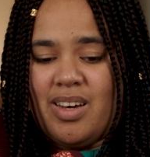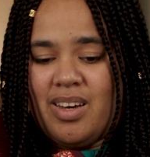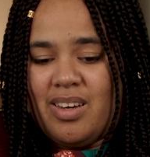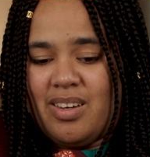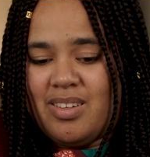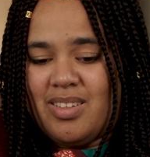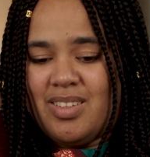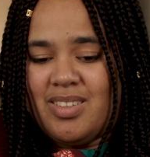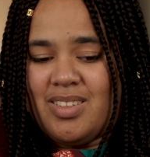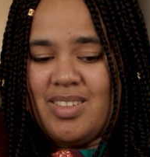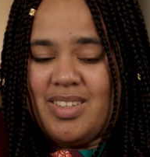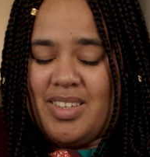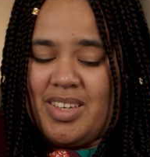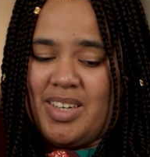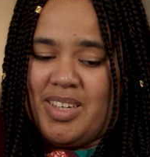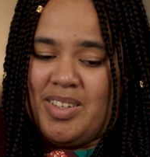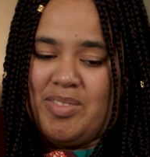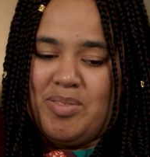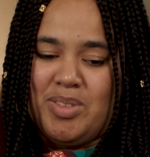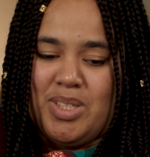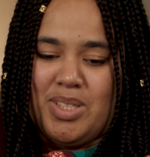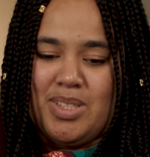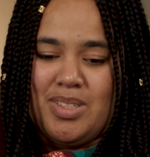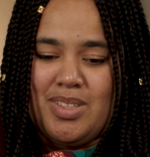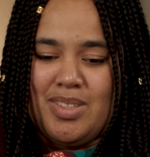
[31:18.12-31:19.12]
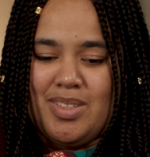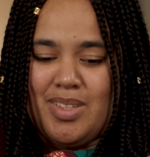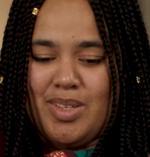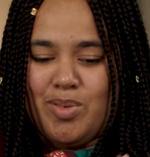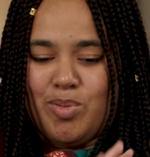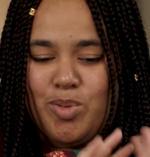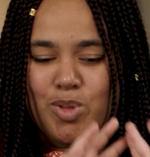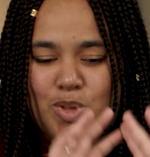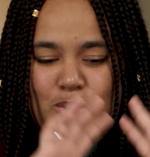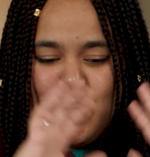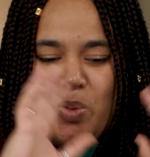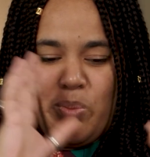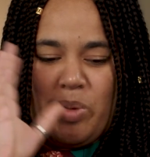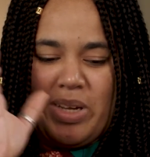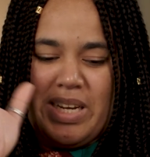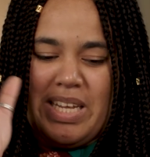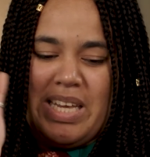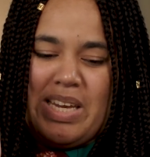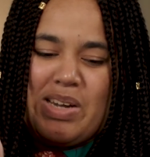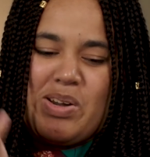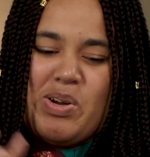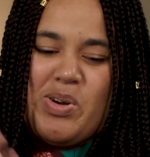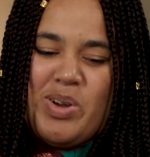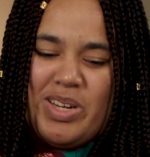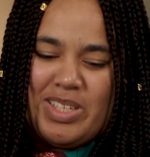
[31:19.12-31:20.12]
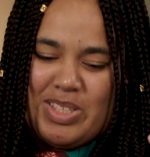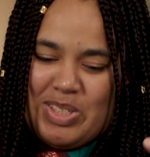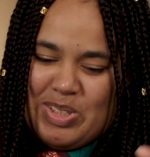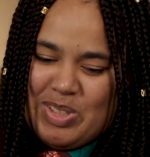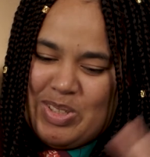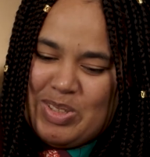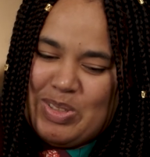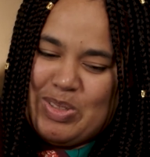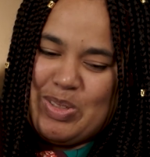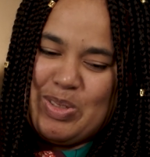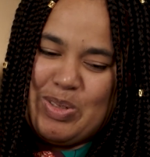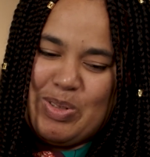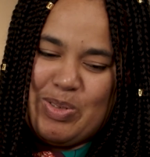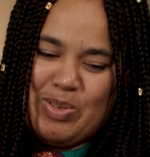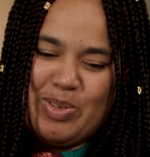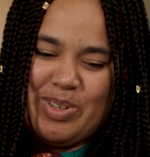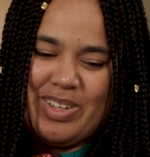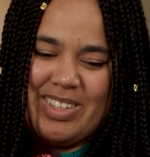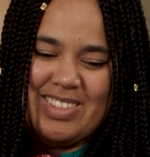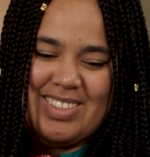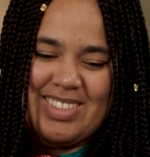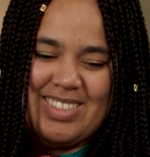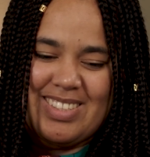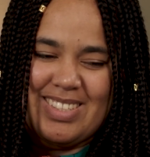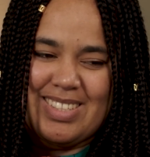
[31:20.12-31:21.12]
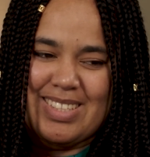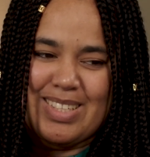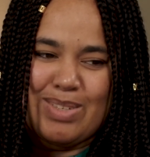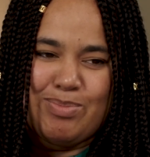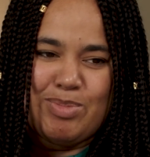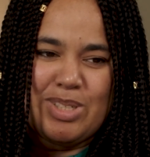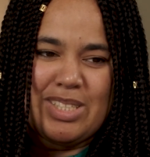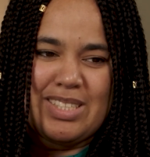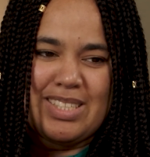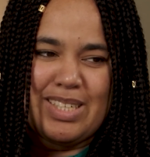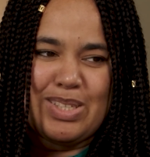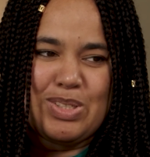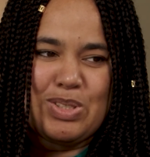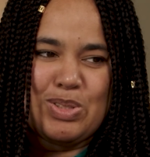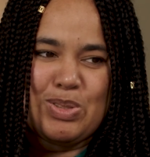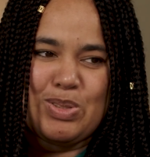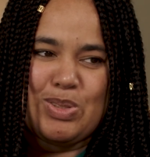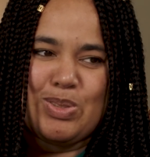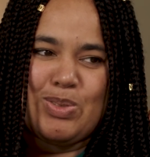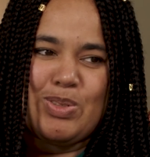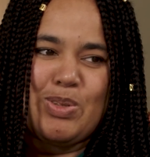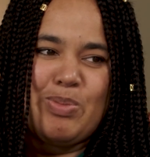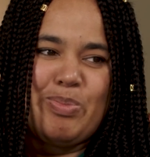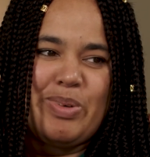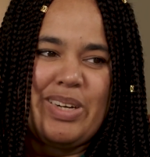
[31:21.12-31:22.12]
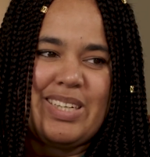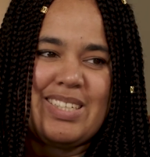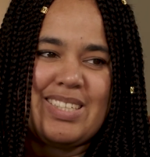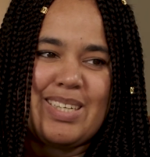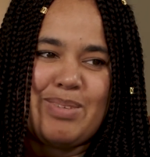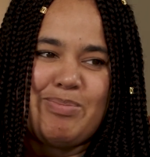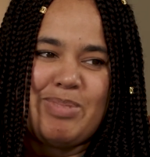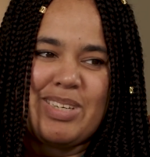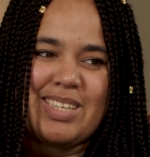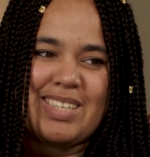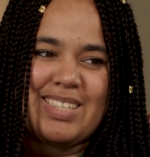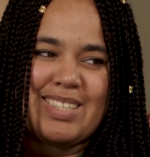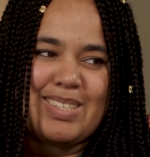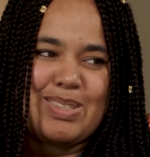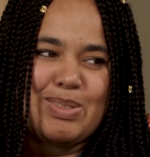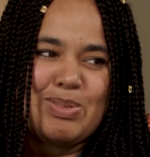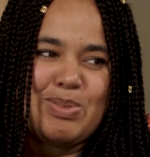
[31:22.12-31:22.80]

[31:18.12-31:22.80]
it was so many questions around these limitations of the pandemic. It's